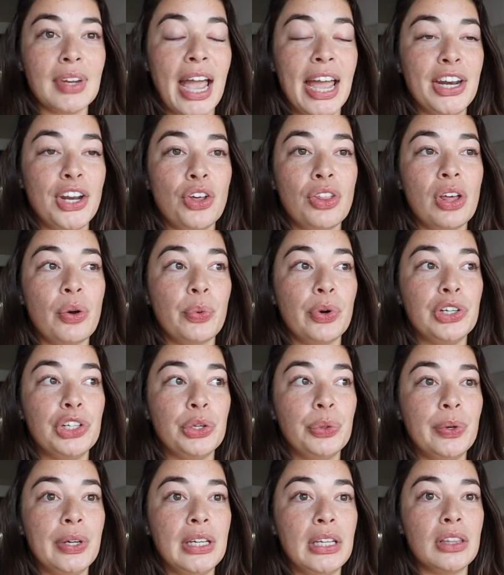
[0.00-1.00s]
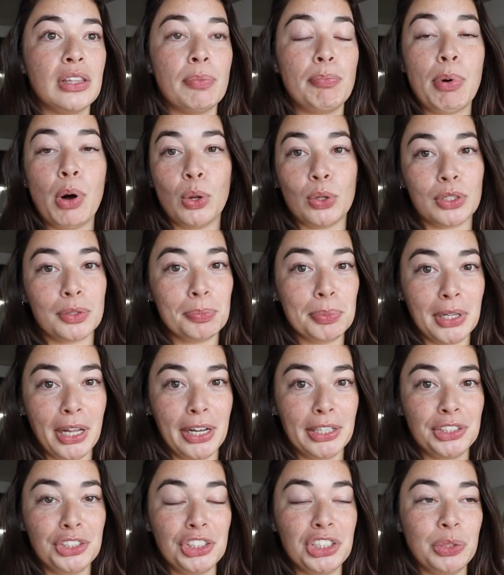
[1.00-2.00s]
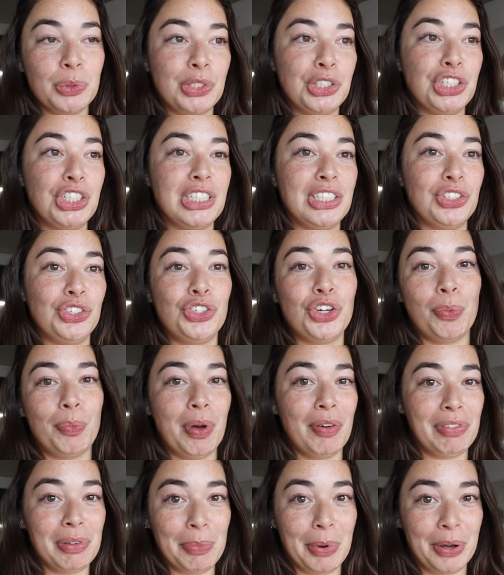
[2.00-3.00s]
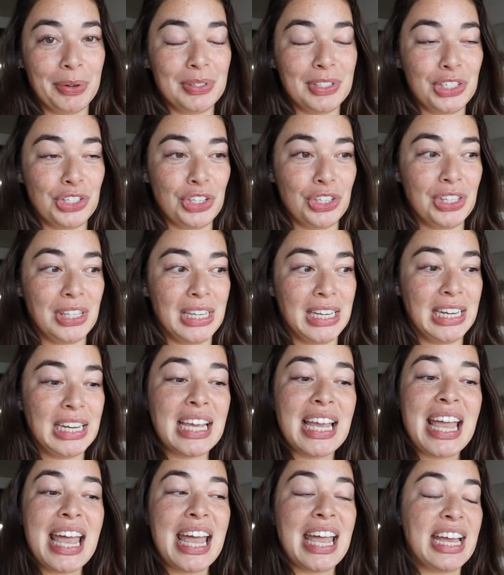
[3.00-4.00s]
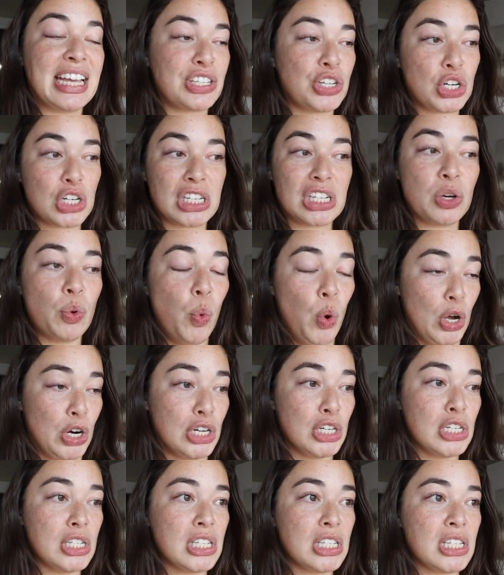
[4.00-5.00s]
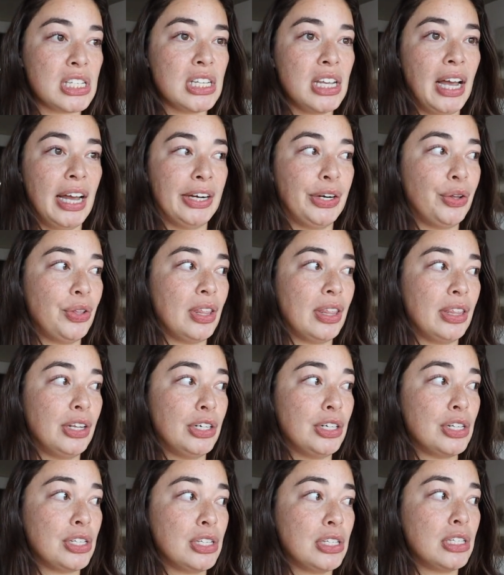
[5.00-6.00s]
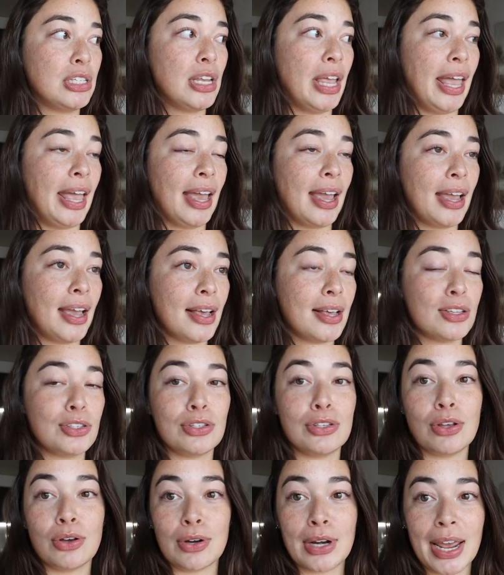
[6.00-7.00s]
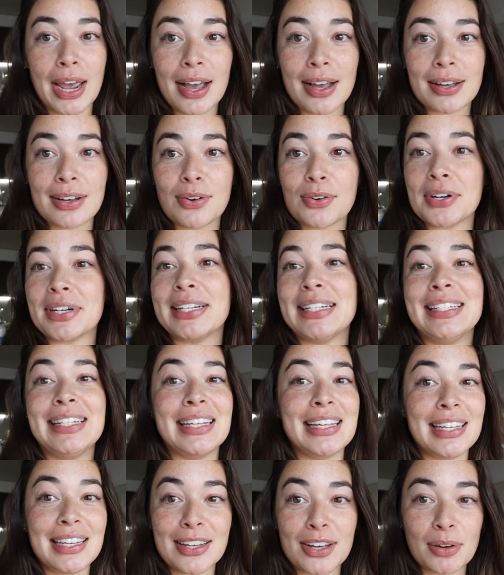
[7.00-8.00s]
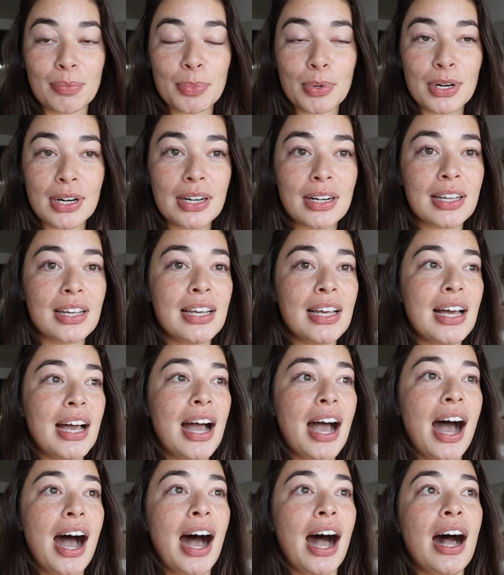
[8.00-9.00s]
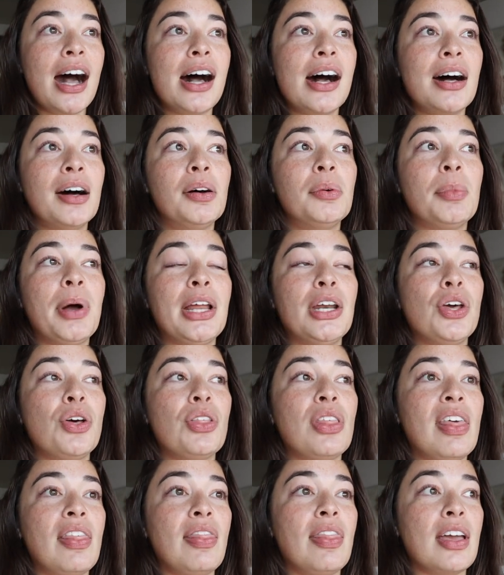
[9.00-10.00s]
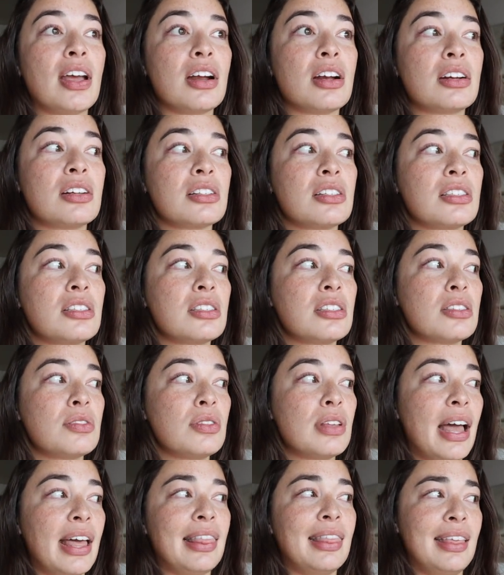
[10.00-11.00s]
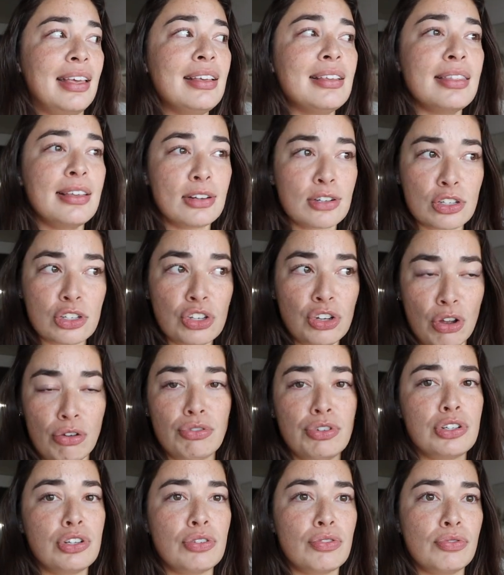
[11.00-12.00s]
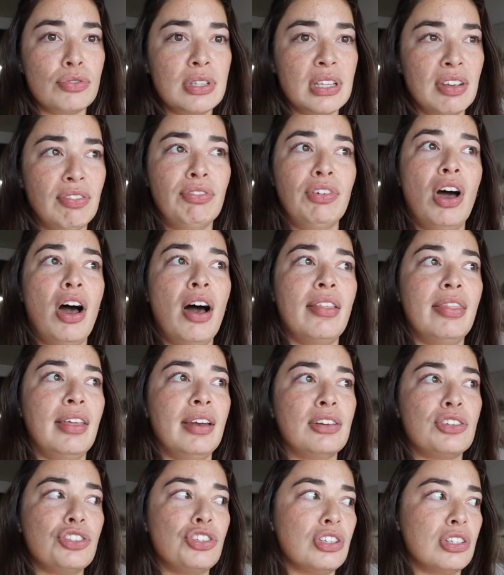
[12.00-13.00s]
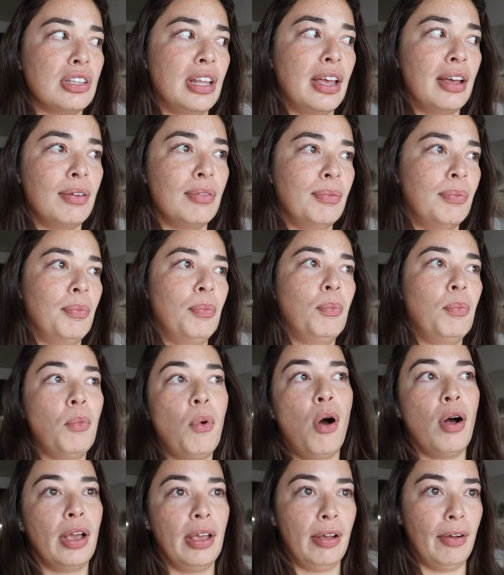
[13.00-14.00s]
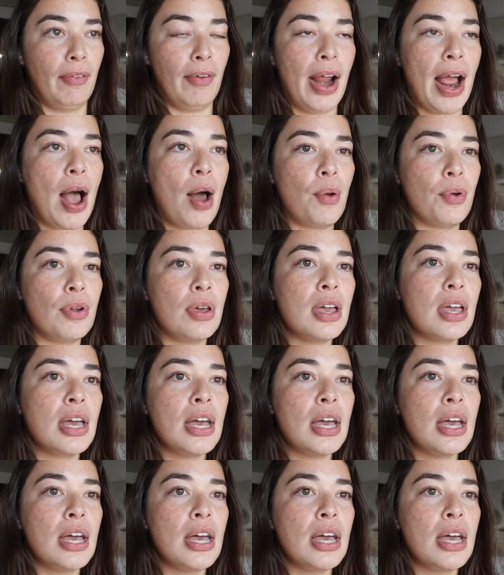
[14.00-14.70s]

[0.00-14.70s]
I know that we're doing the polar plunge, which is you jump off the boat into the Antarctic waters. I know that there's a zodiac or a dinghy on board. Um, I know that there's, I think there's snowshoes. If not, then it's just like walking around.